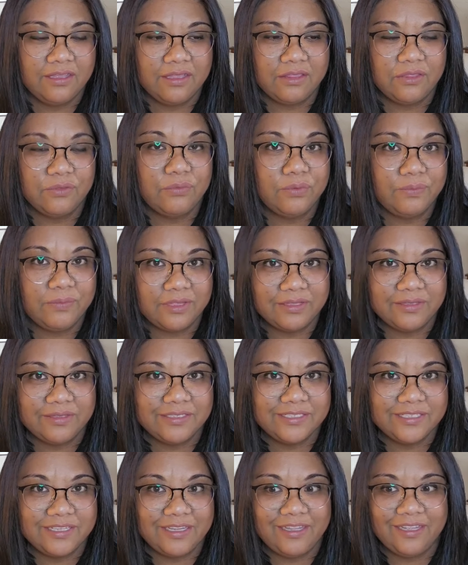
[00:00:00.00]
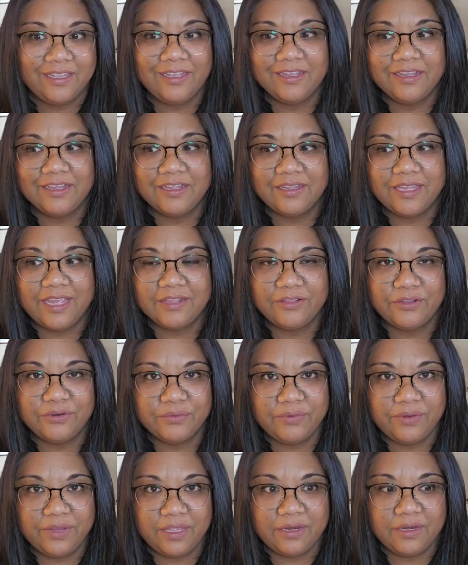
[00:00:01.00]
the woman singing, uh, Ellen
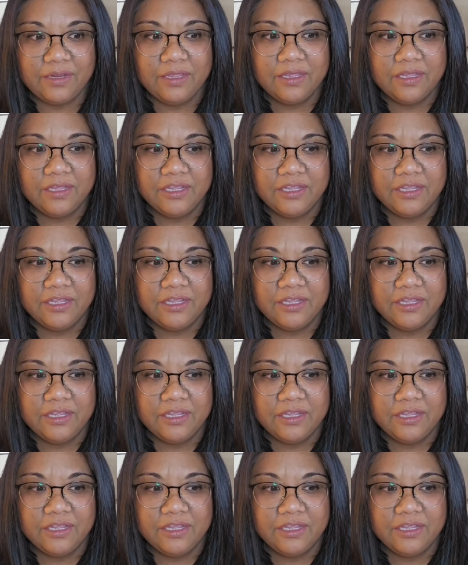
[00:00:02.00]
Reid,